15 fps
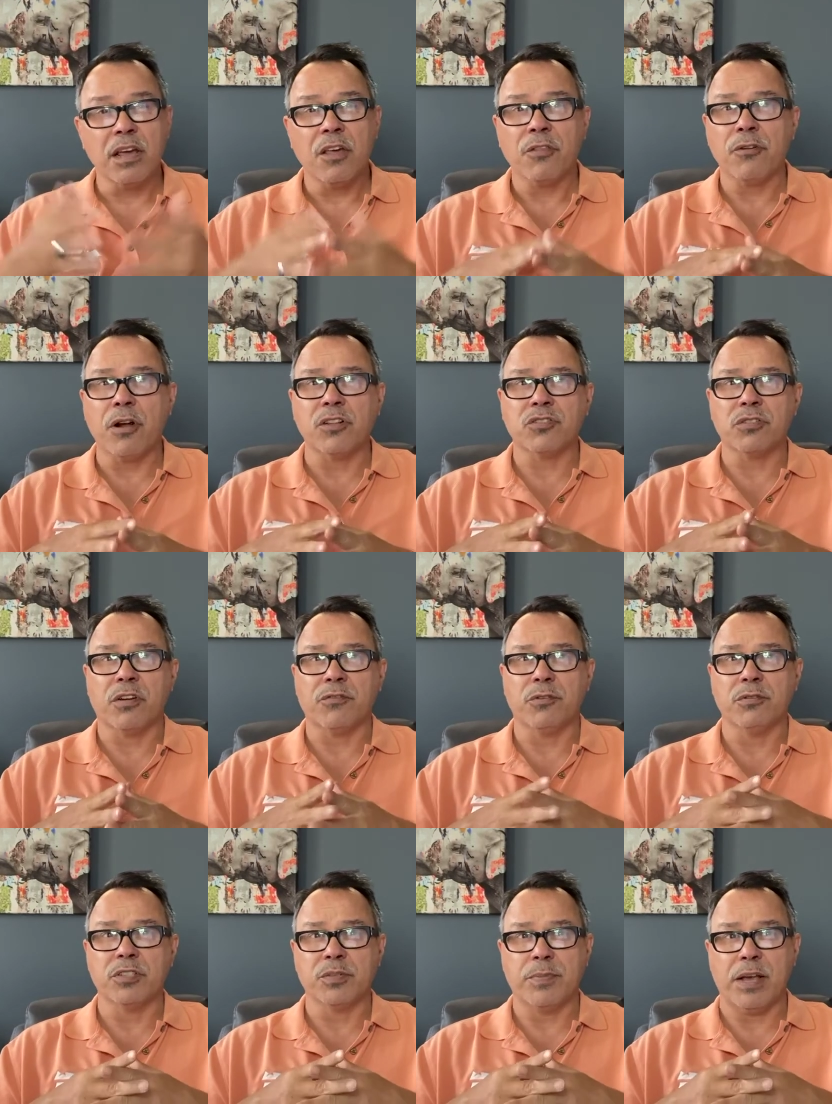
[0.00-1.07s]
There are also a few
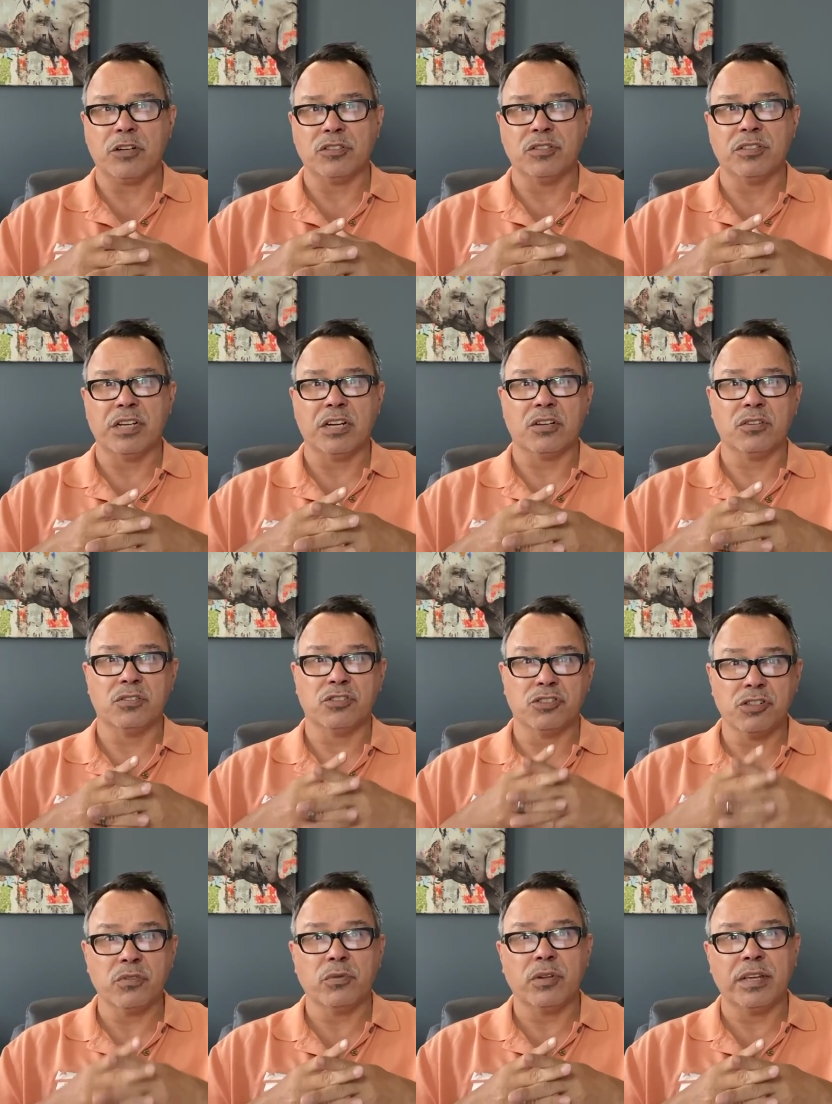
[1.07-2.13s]
inspections that
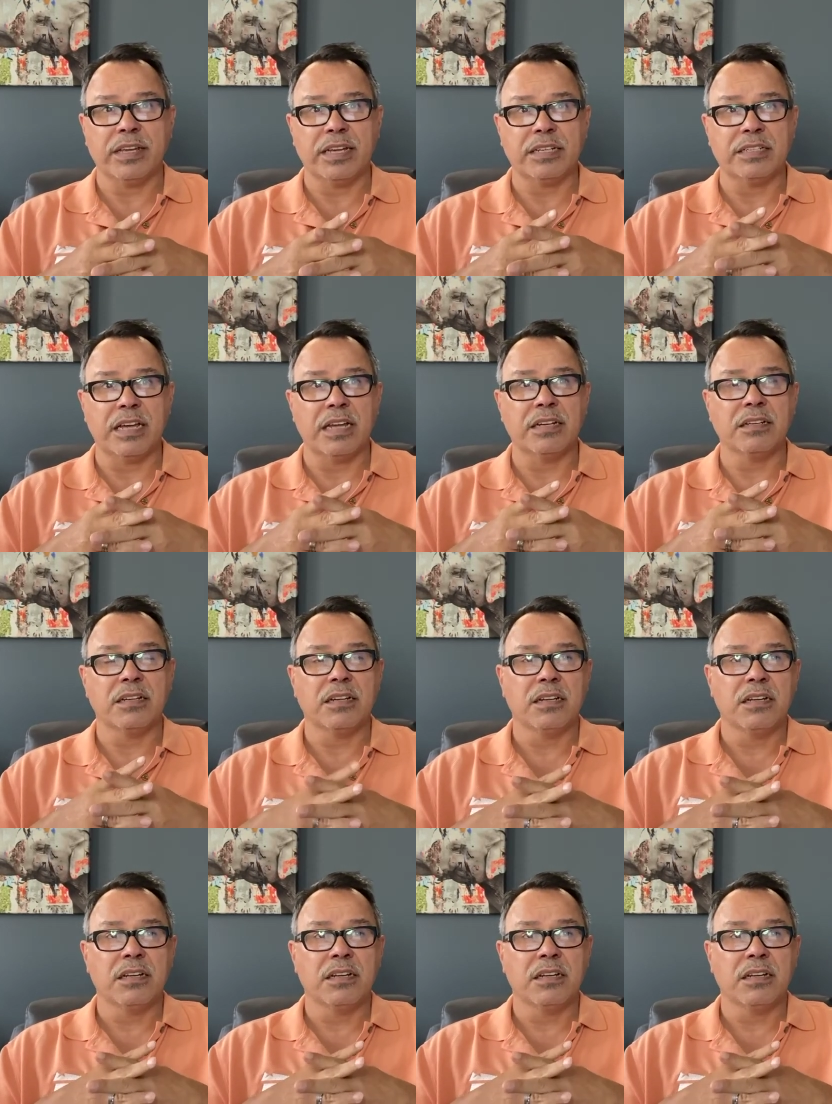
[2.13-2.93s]
should really get done